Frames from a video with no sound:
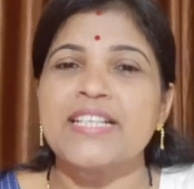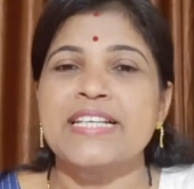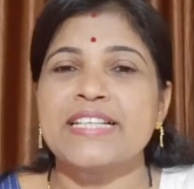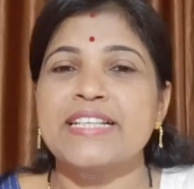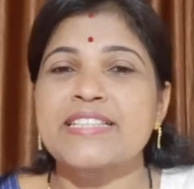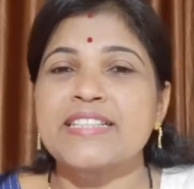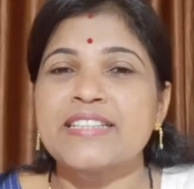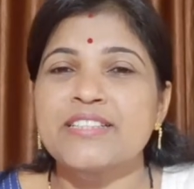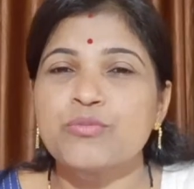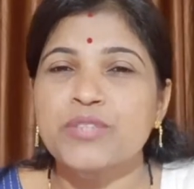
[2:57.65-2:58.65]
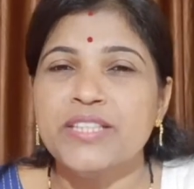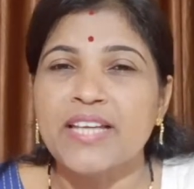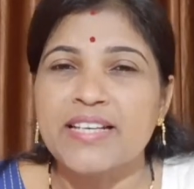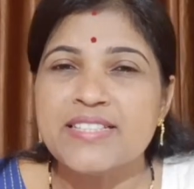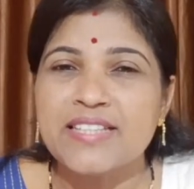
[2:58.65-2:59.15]
In a sentence we
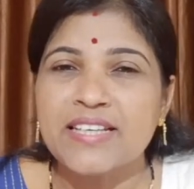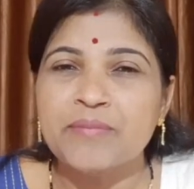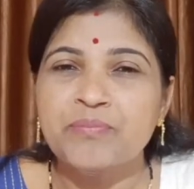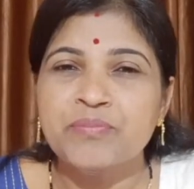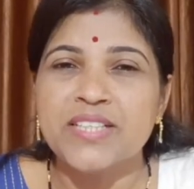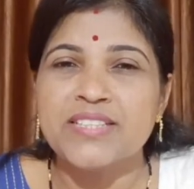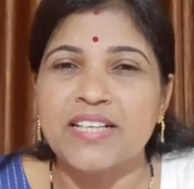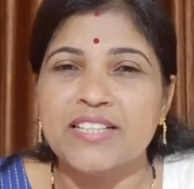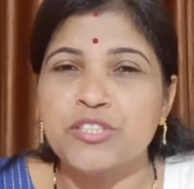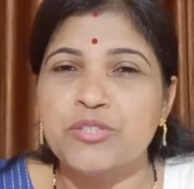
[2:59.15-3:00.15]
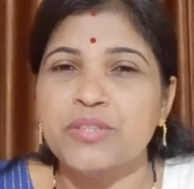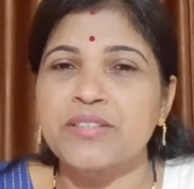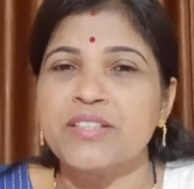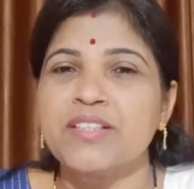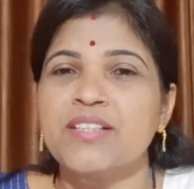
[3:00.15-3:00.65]
can say, yes, Rajeshwari,
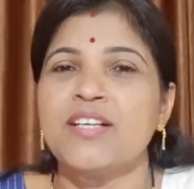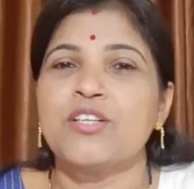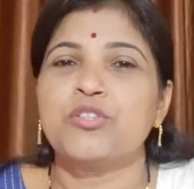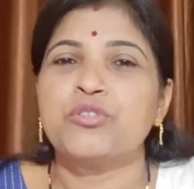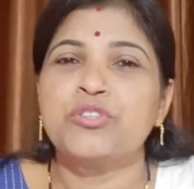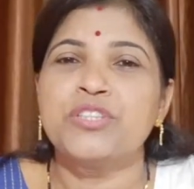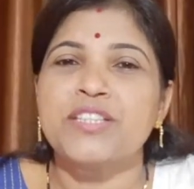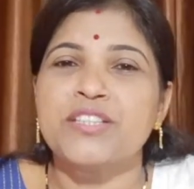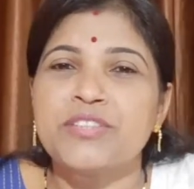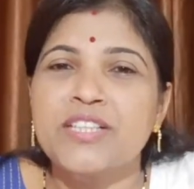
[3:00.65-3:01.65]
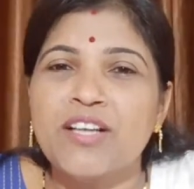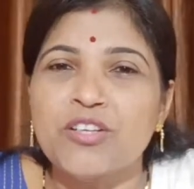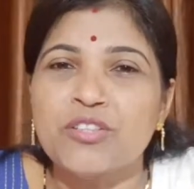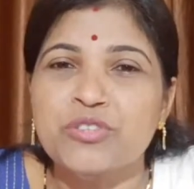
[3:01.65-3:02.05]
good evening or good